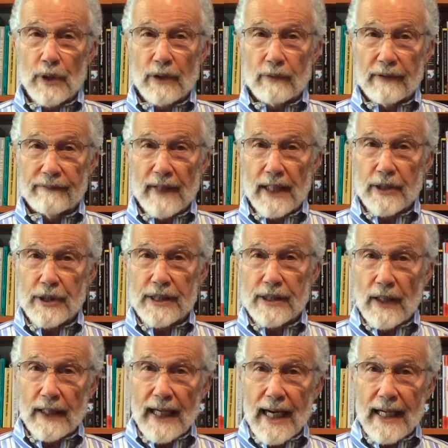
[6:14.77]
book, Reflections
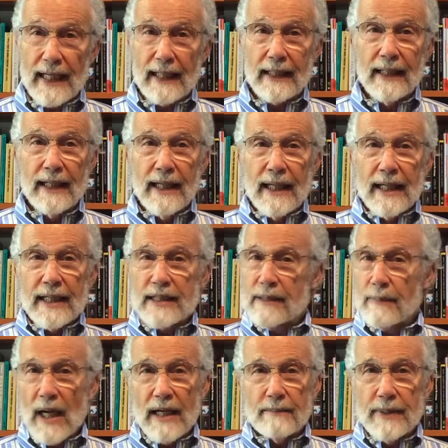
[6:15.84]
on Hanging, is,
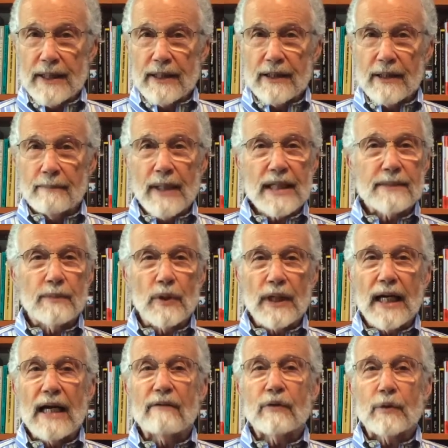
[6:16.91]
in my opinion, the best
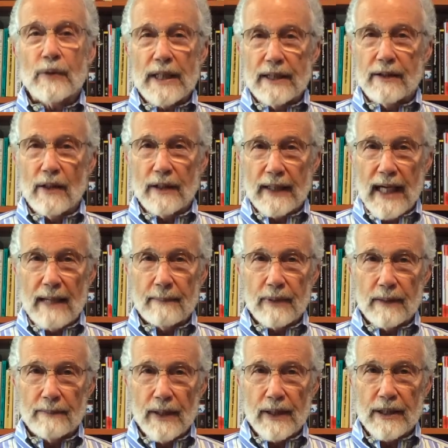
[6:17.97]
book ever written on
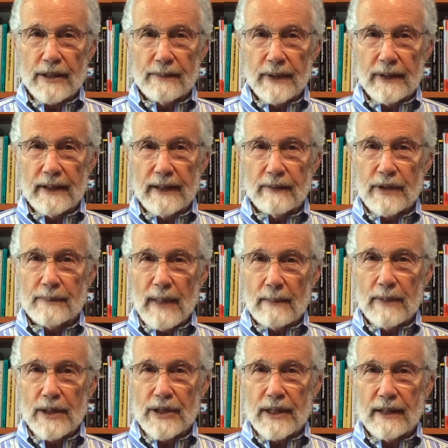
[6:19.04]
capital punishment. It was
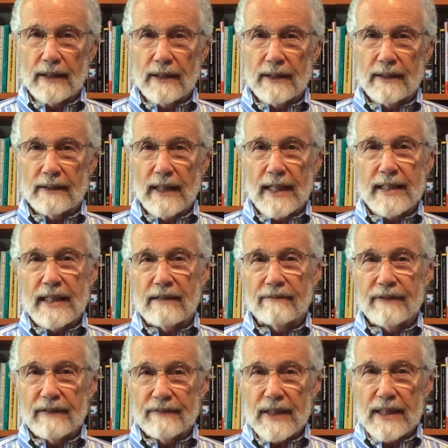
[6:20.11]
published in the
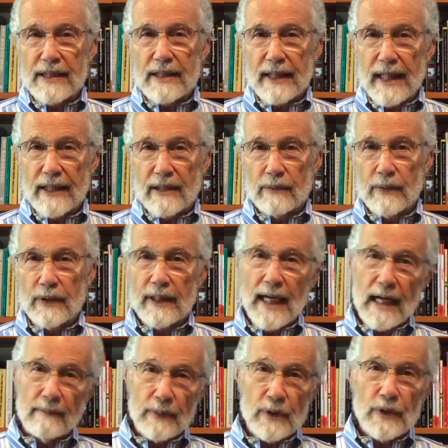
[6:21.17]
1950s together with
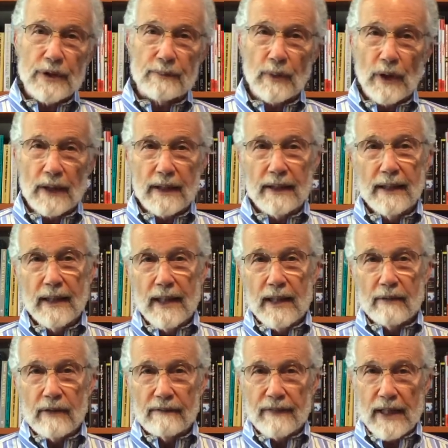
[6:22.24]
Camus' book,
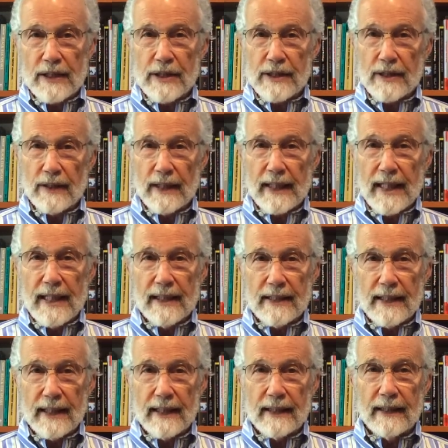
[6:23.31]
Reflections on the
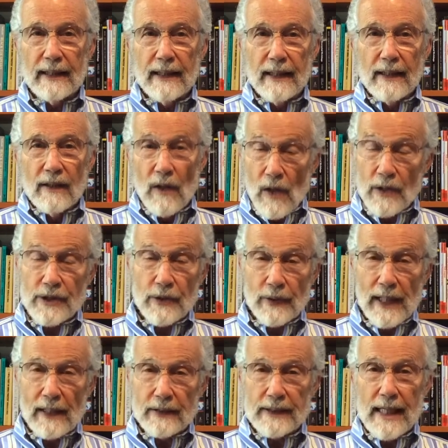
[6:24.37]
Guillotine, also
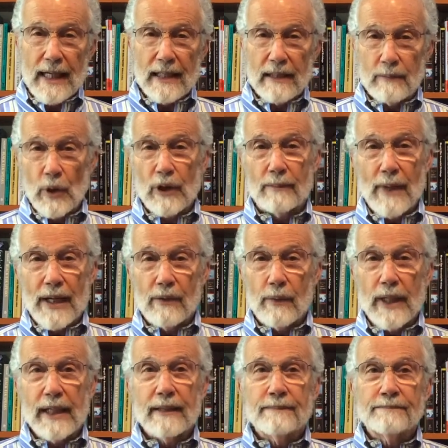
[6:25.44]
an outstanding book, by the
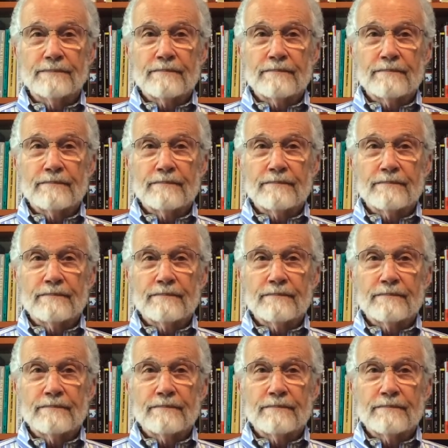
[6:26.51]
way.